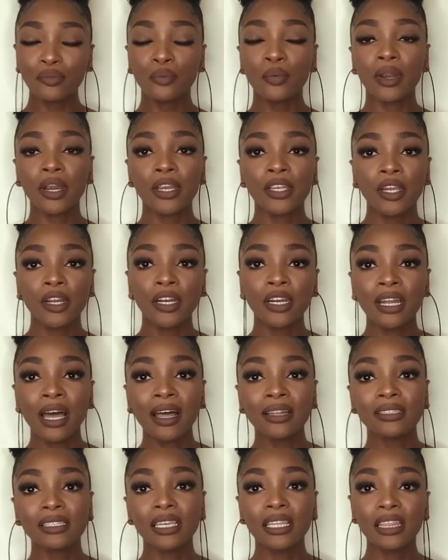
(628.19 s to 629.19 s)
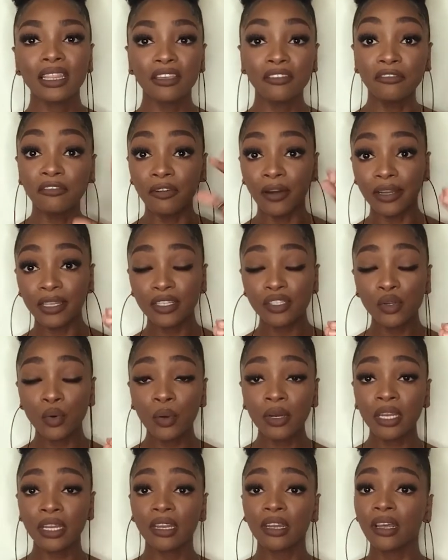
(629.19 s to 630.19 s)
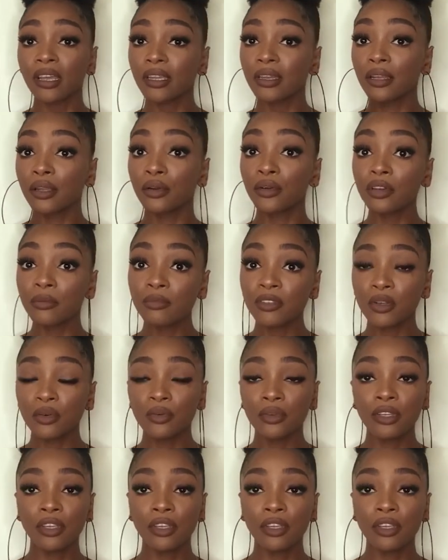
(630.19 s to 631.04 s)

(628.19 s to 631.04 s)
where you're not in the friend zone and you're not in creep zone.